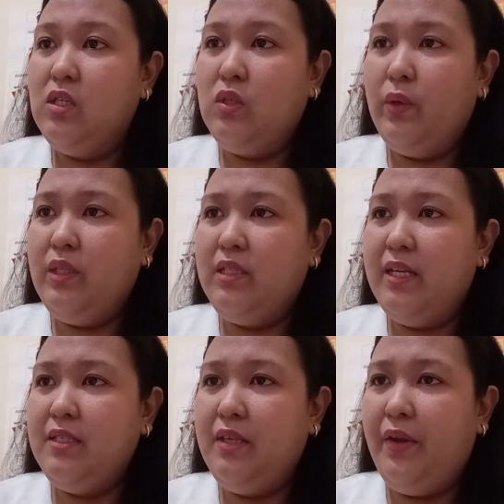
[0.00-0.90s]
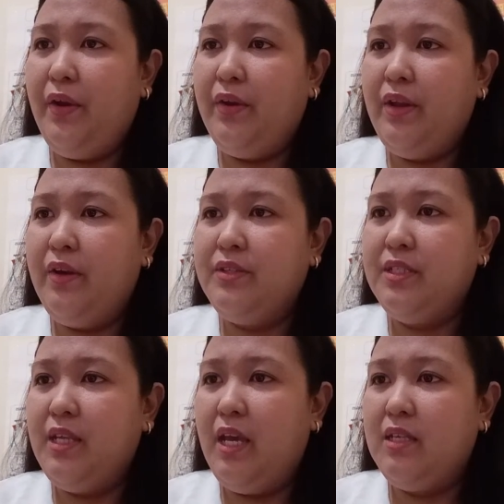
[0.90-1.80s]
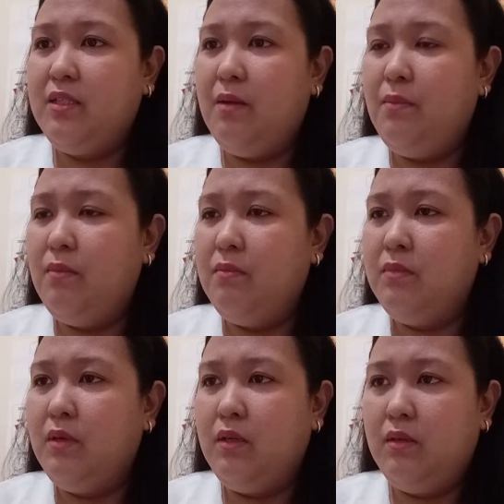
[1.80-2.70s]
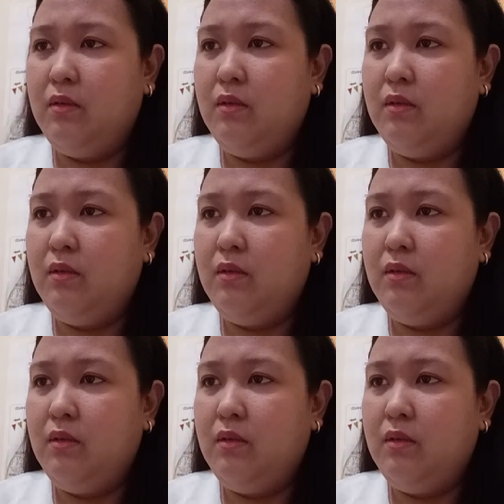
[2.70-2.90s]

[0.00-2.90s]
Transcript: So it says here, there's some